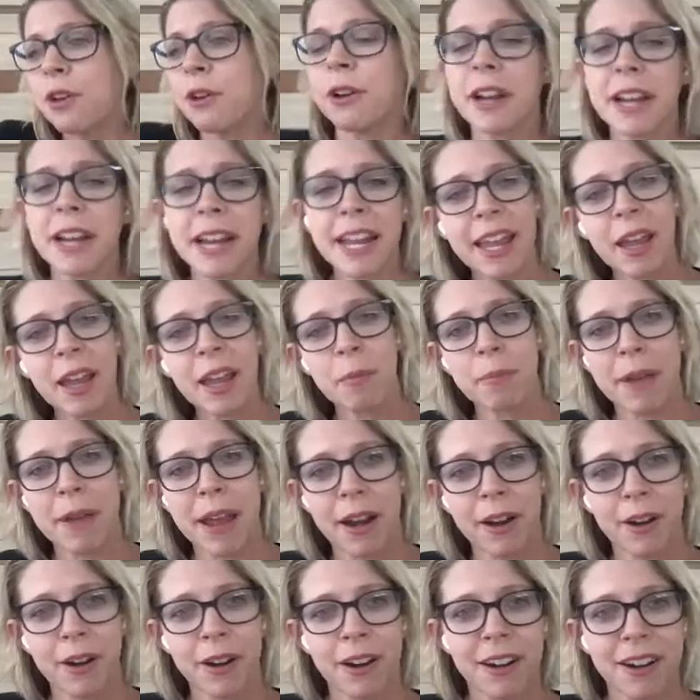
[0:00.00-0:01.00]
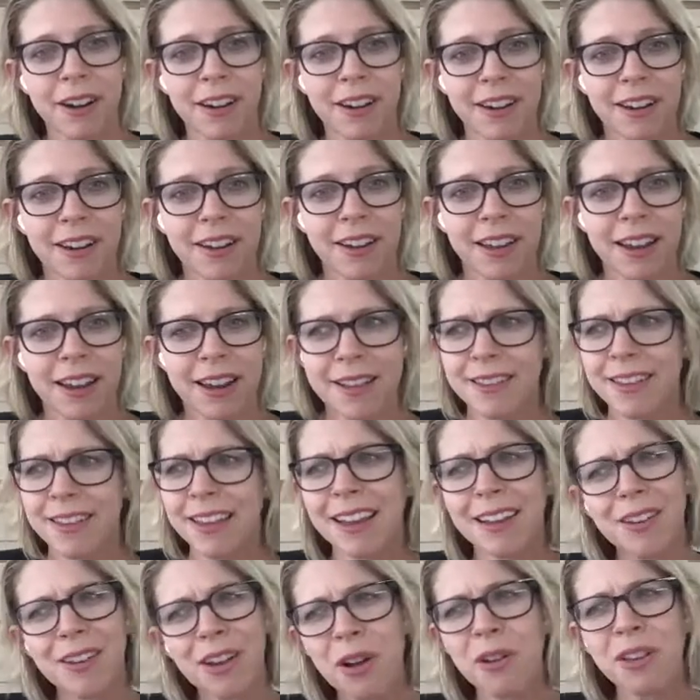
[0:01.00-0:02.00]
you're going to get better. And it's
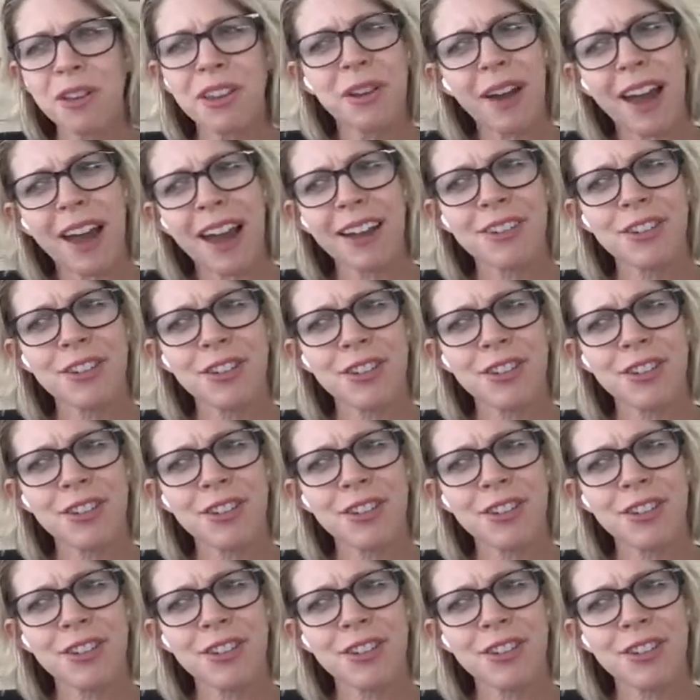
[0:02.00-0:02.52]
like, no, you